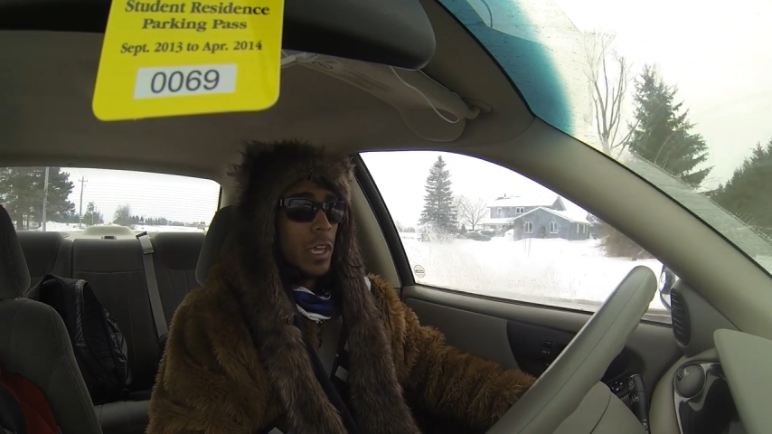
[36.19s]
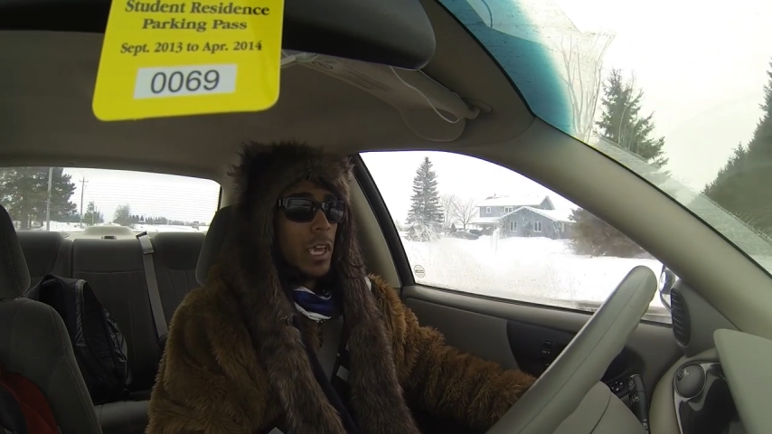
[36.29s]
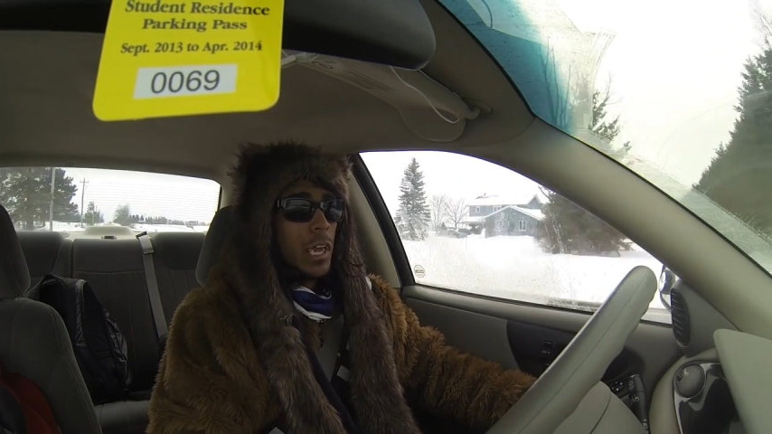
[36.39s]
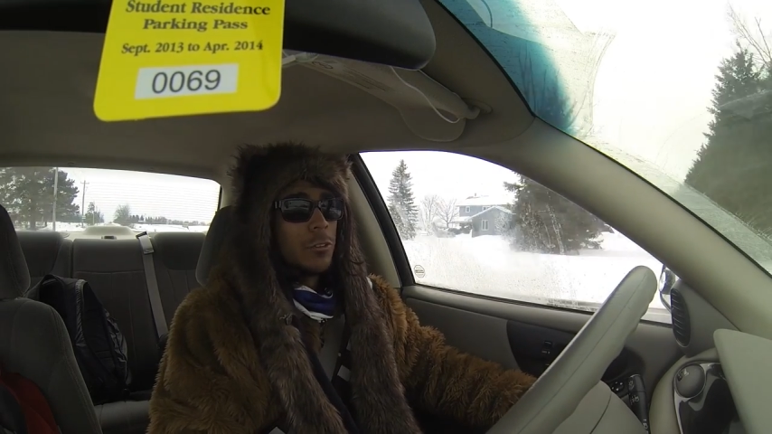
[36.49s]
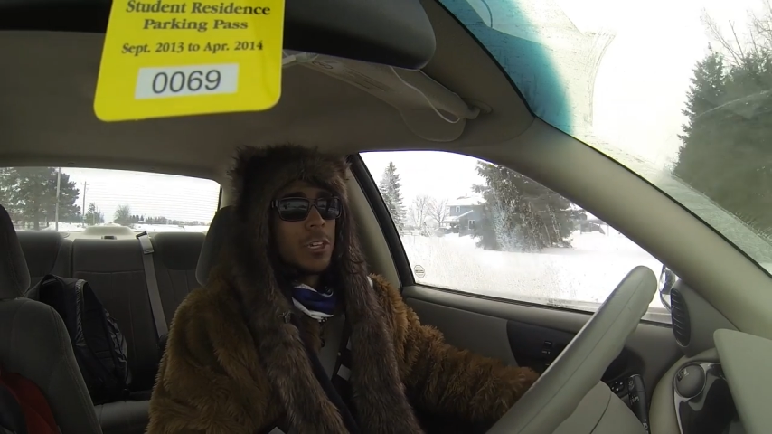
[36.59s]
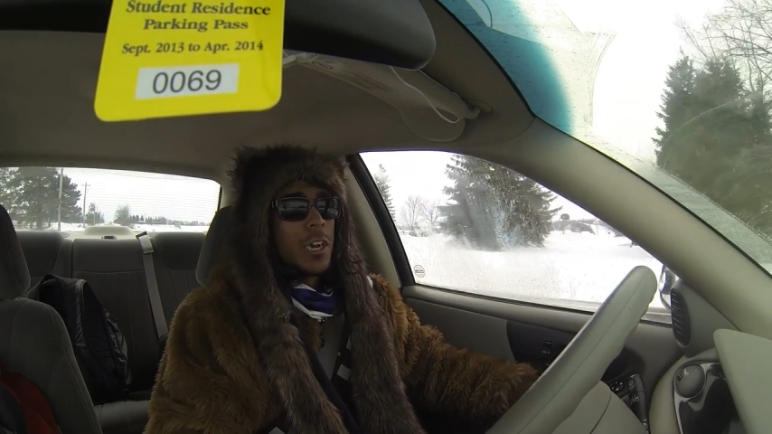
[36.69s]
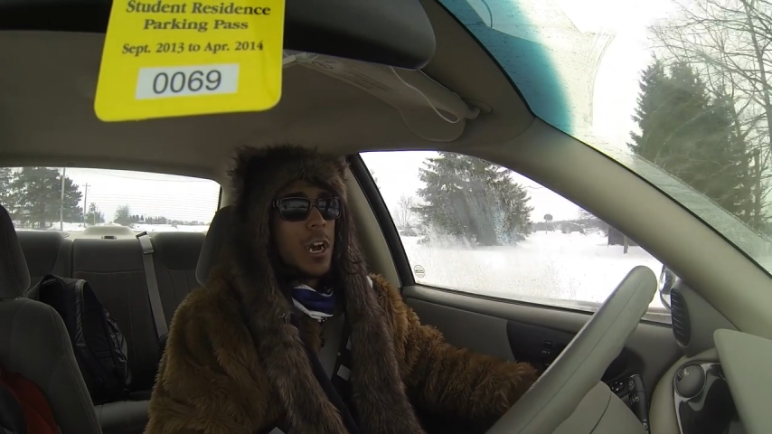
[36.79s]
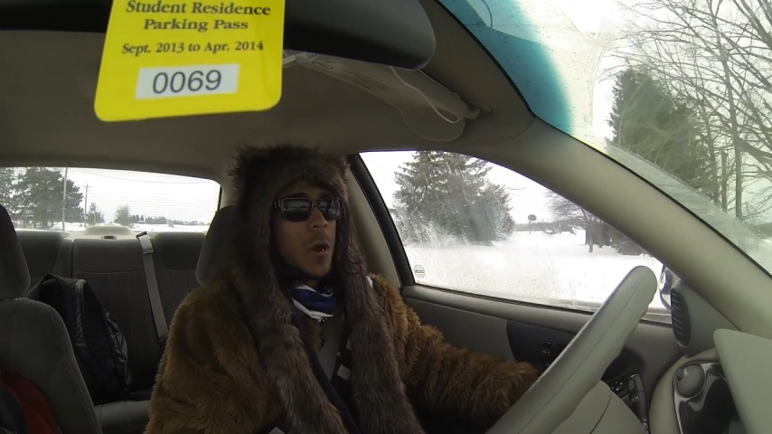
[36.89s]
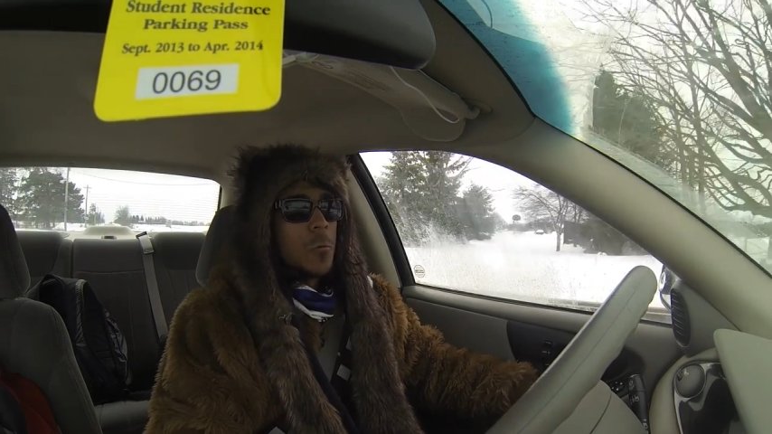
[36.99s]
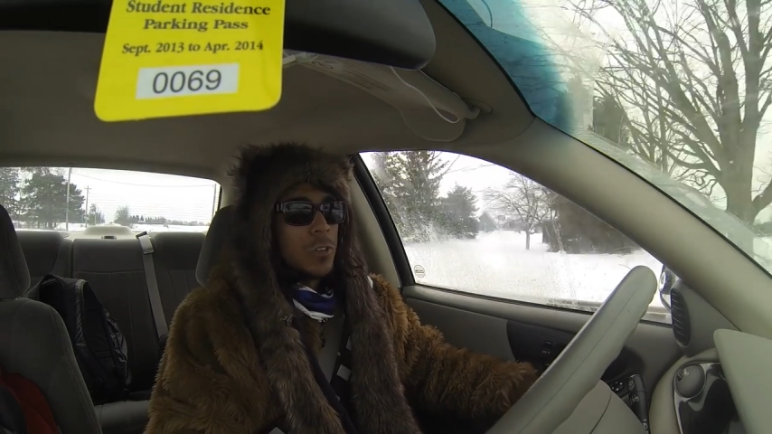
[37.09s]
And I was like,
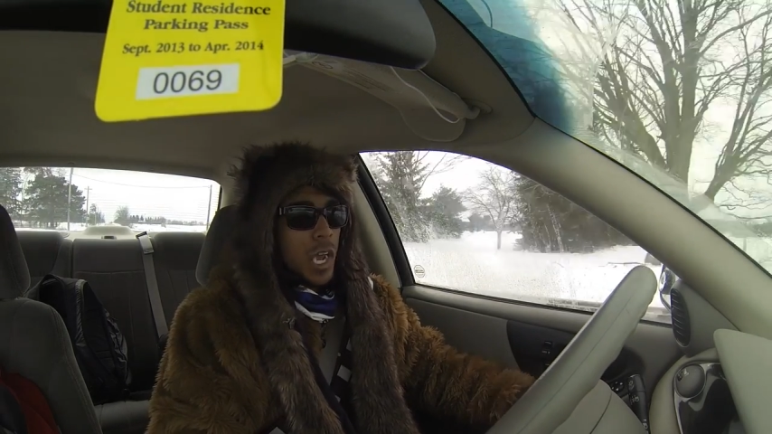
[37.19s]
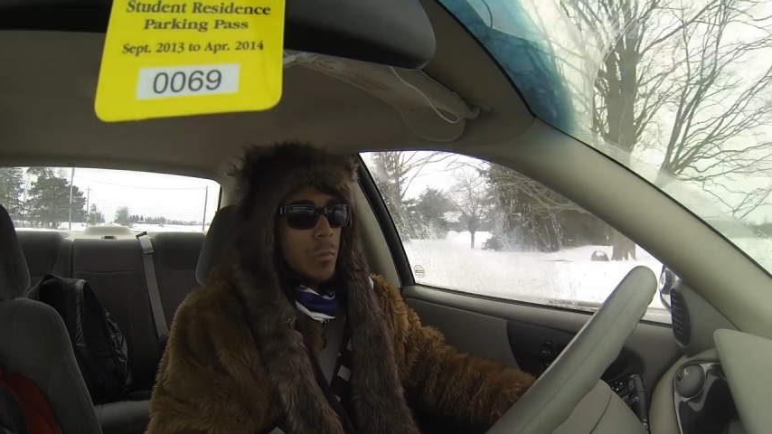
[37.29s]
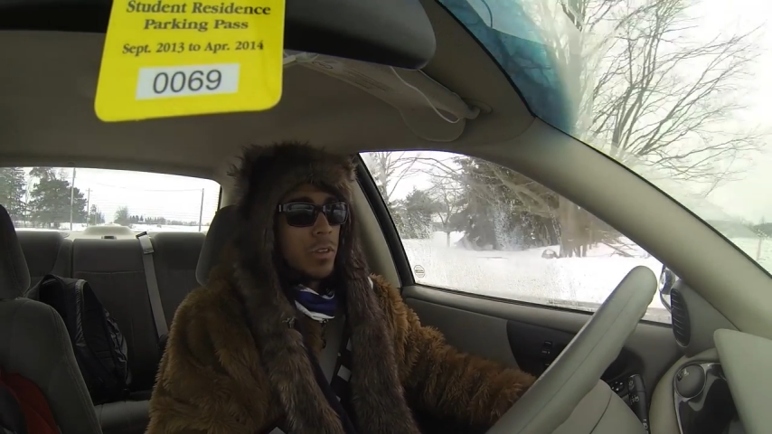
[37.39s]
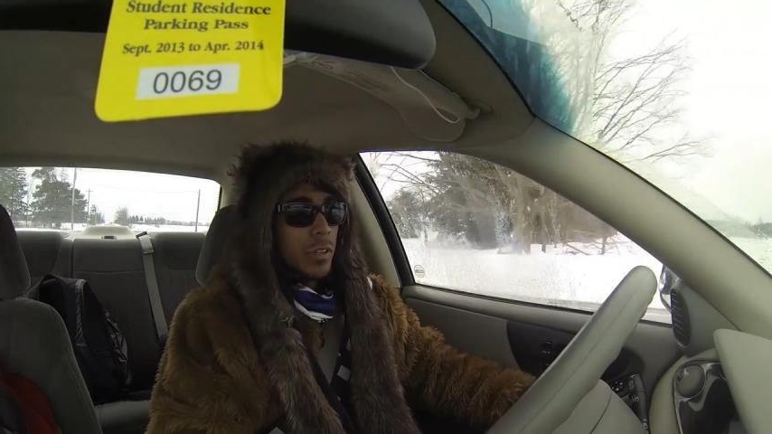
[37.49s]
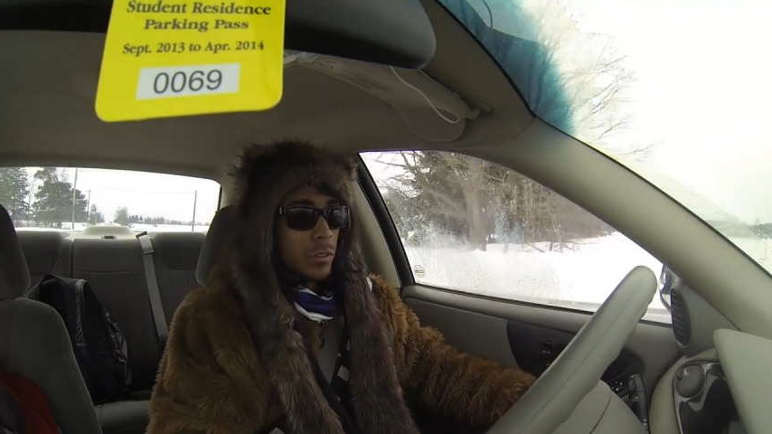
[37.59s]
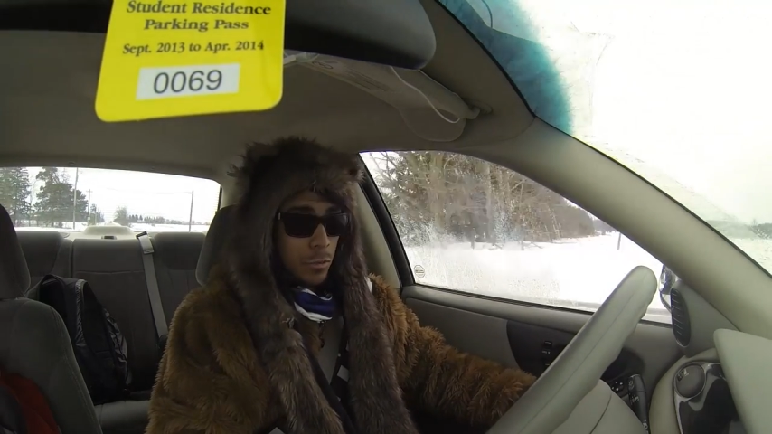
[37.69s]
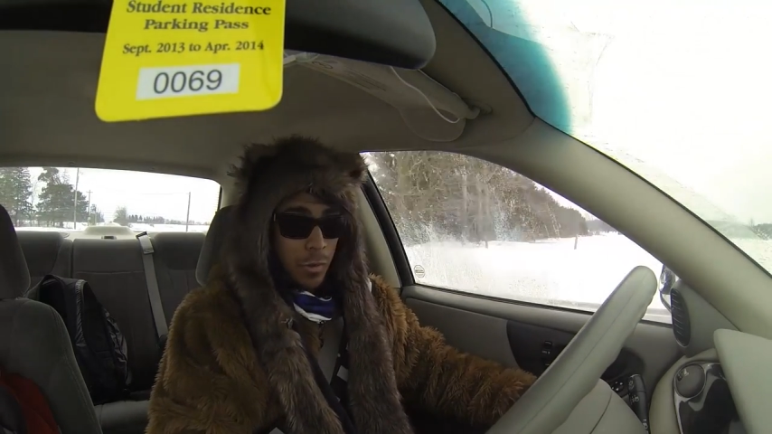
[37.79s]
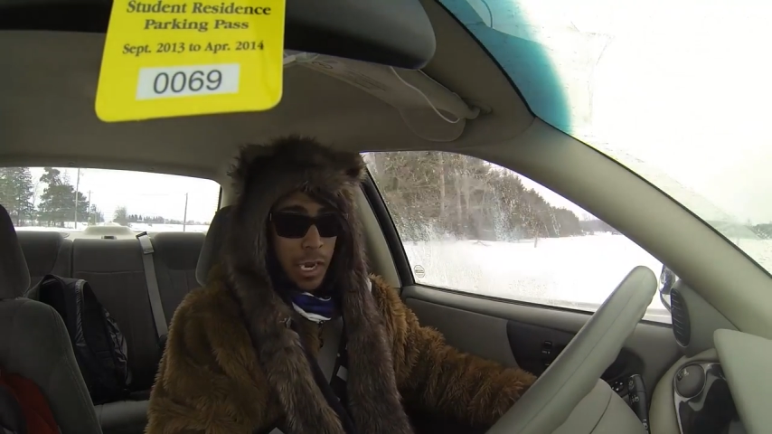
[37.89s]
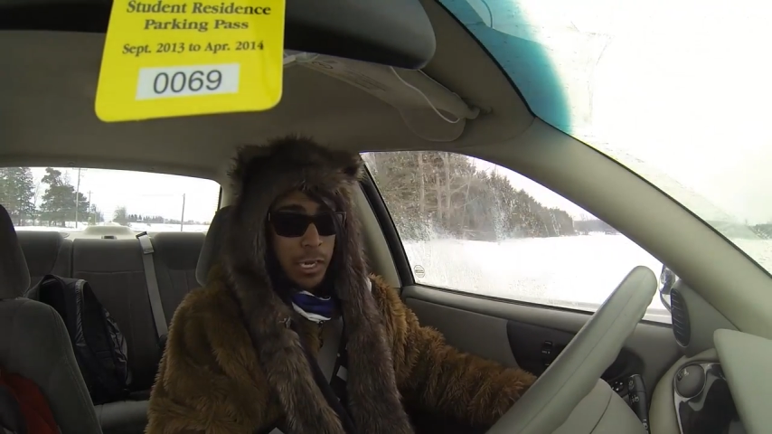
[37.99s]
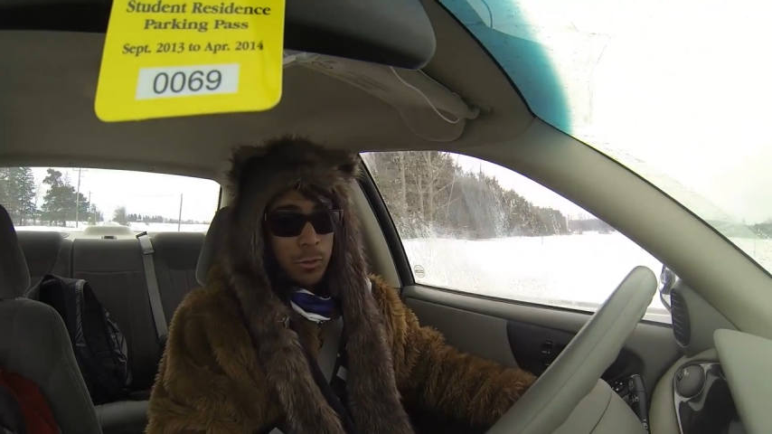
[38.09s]
oh, damn it, there's a
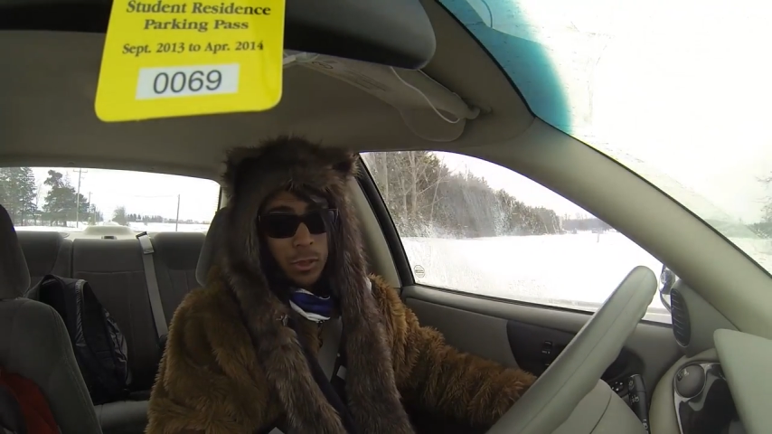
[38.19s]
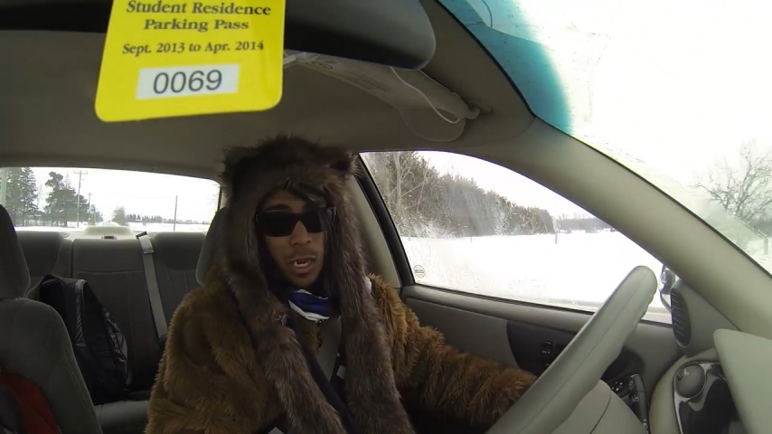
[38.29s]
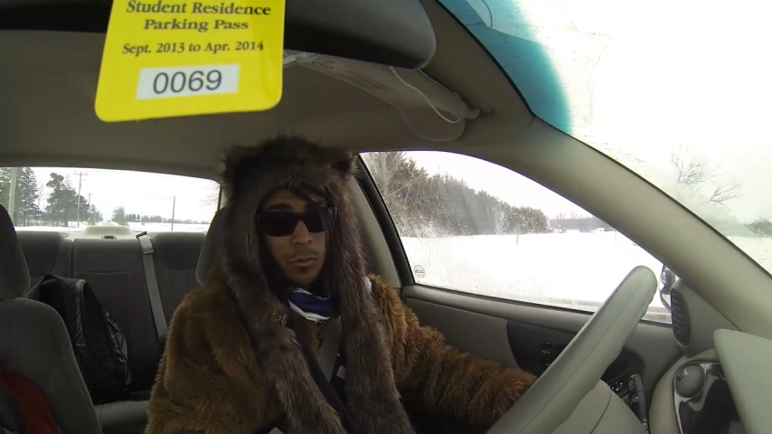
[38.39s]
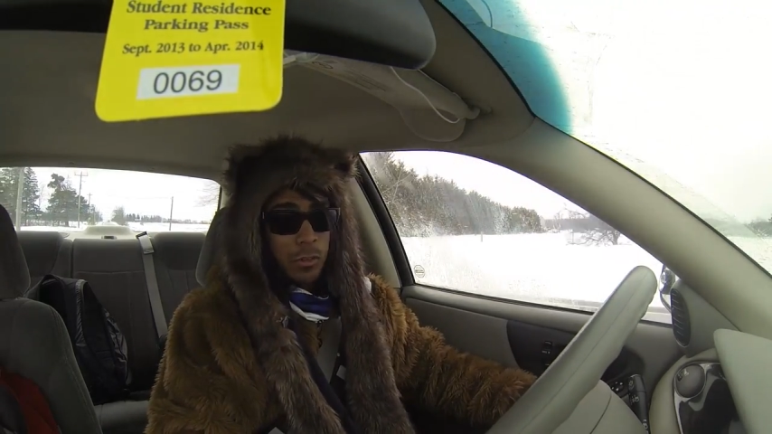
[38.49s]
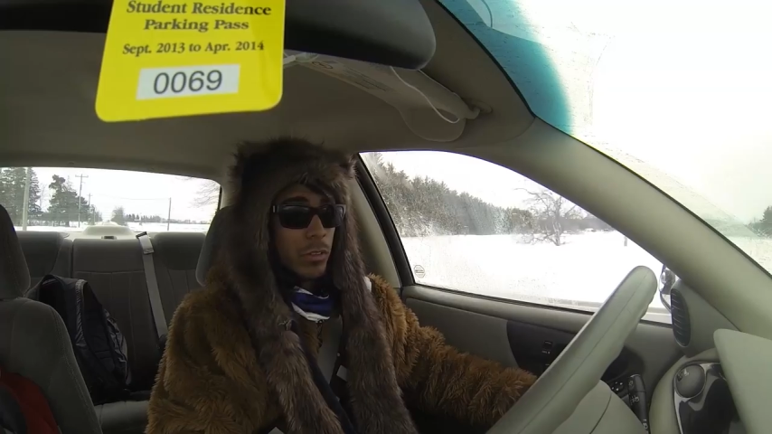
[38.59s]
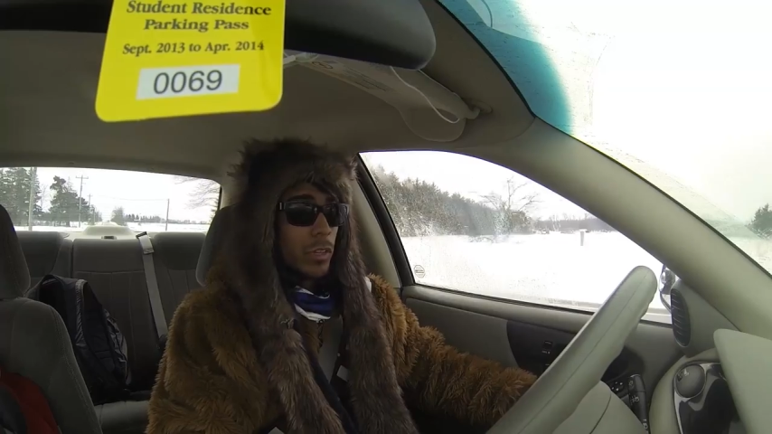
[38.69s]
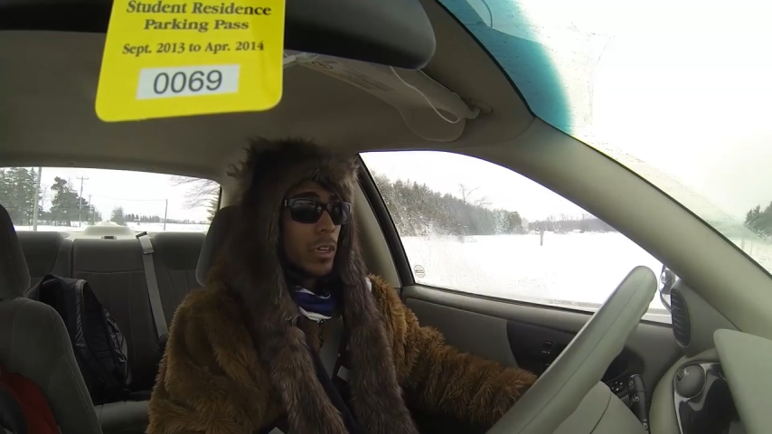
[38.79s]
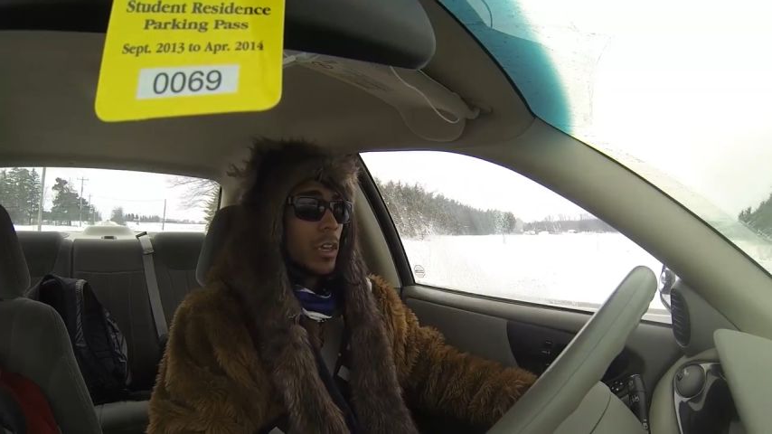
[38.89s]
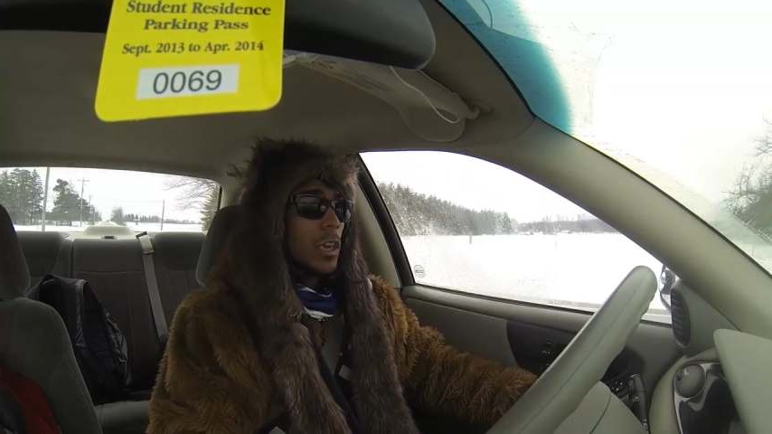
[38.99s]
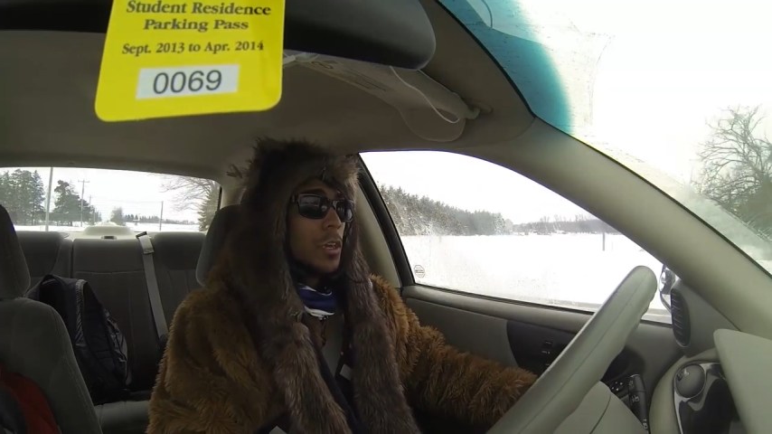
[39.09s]
fire drill, obviously.